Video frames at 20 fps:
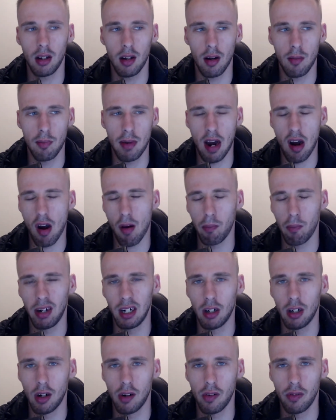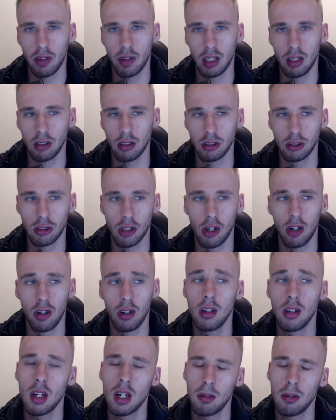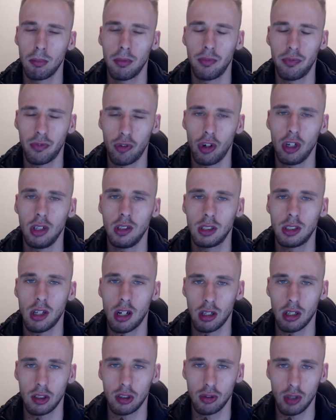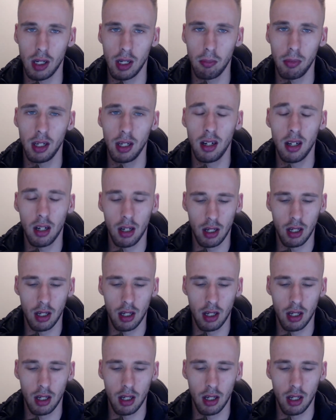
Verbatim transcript: about a minute of it or so before you start streaming.